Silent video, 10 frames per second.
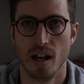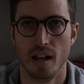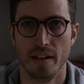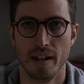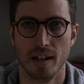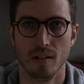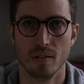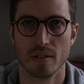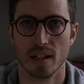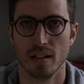and
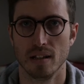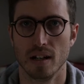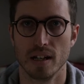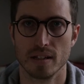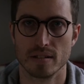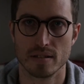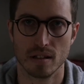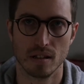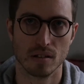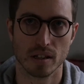now that light is
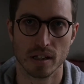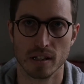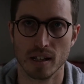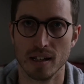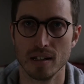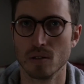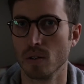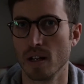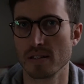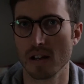looking a little
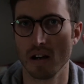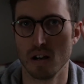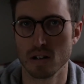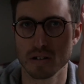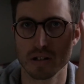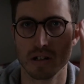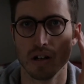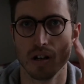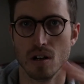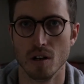less harsh
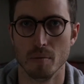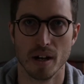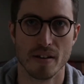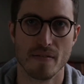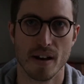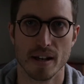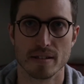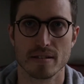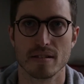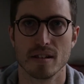on my
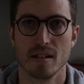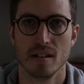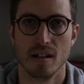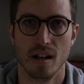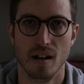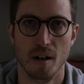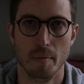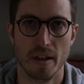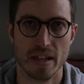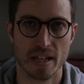face,
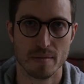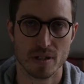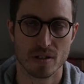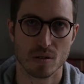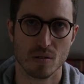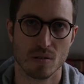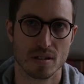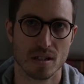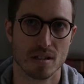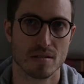and the image
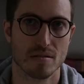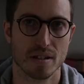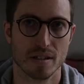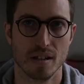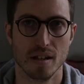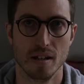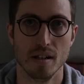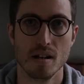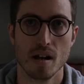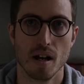quality is looking
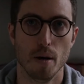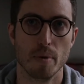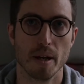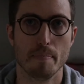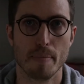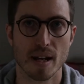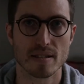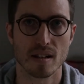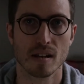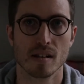a bit
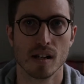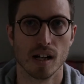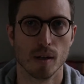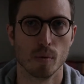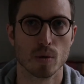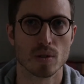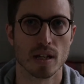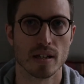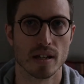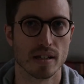better. I will
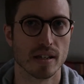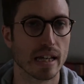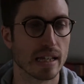say that it